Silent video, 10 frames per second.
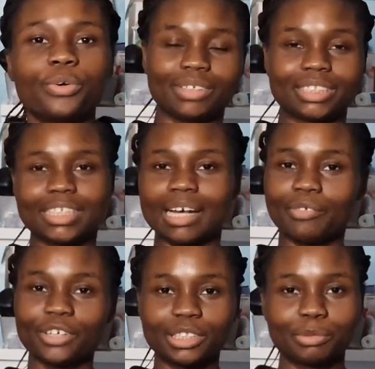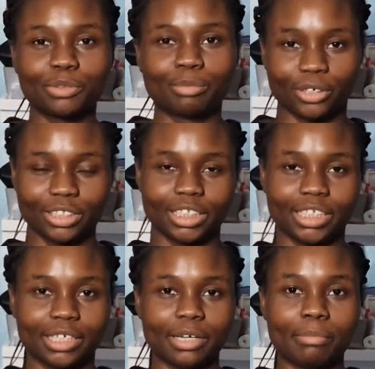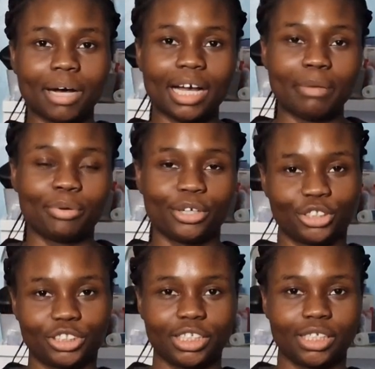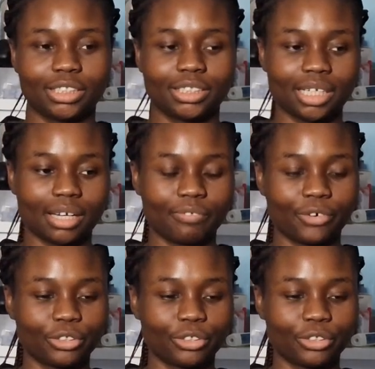Today I'm going to be unboxing my purchases that I've got.